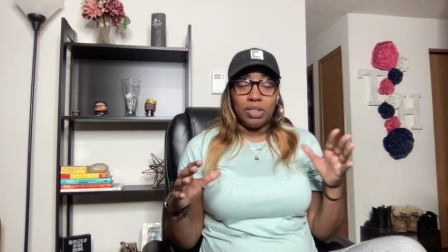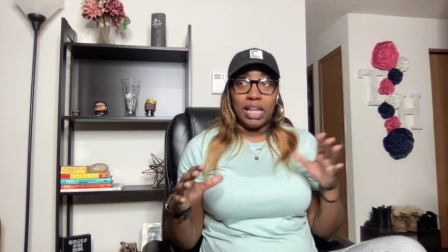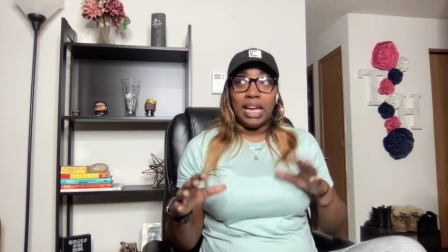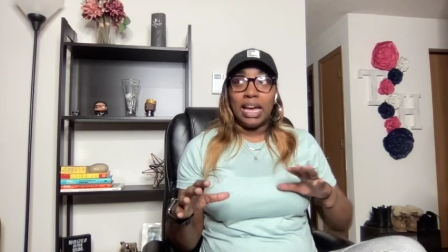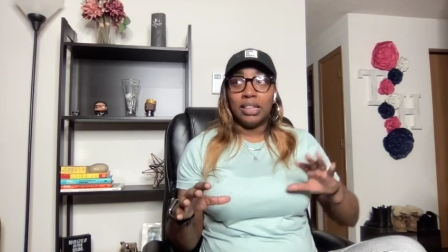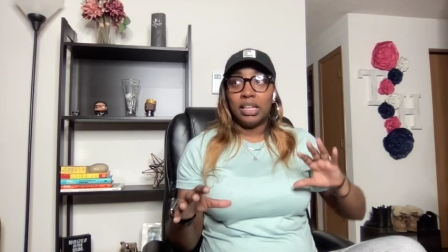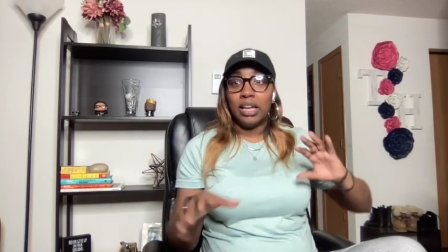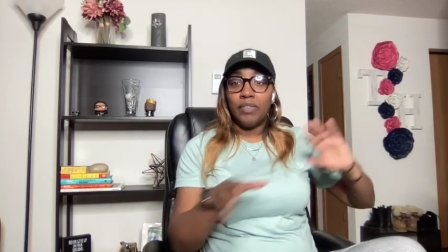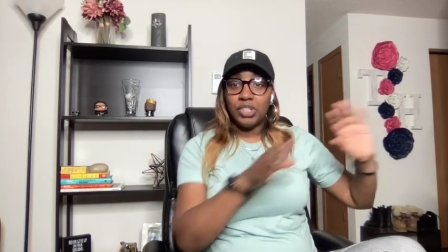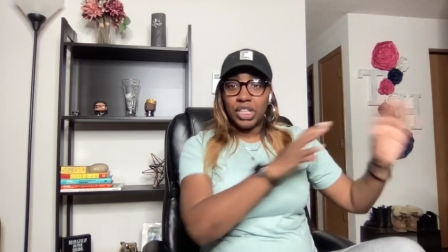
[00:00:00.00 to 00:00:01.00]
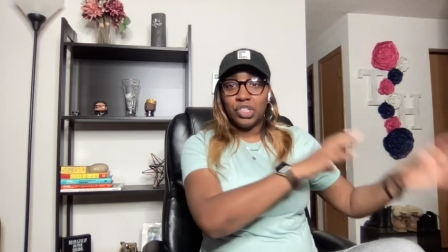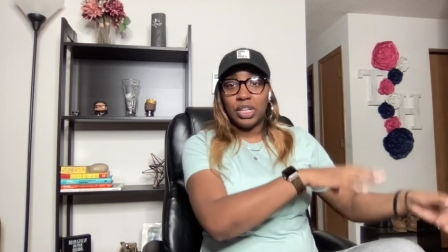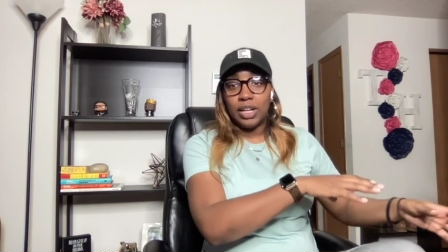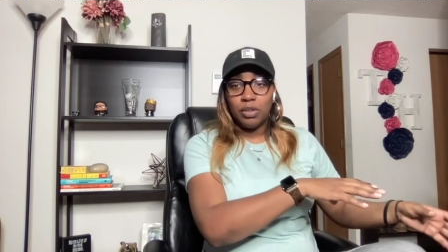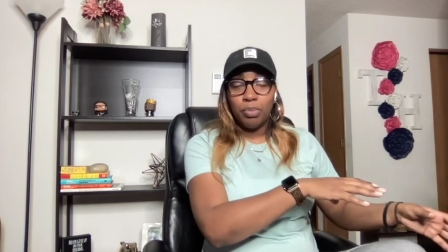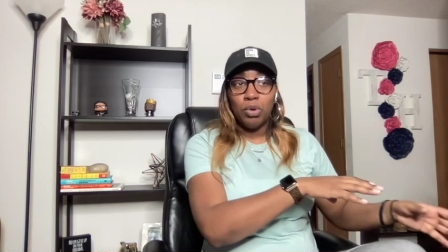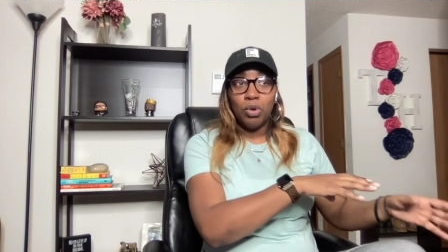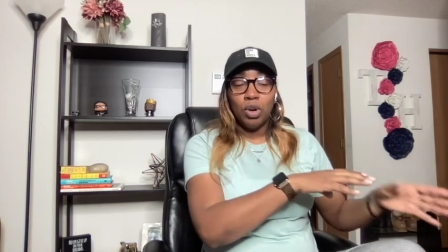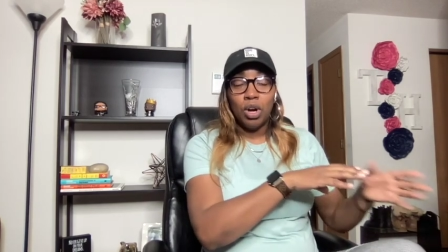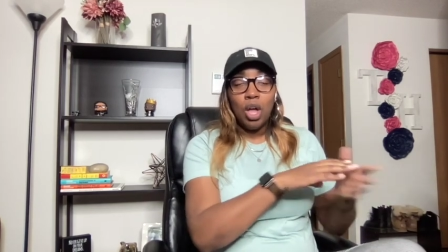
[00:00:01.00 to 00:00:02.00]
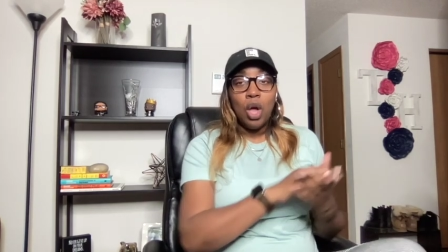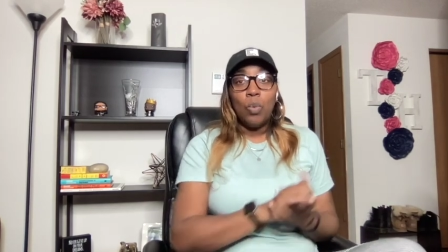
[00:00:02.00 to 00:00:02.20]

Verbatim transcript: they had the conversation at the pool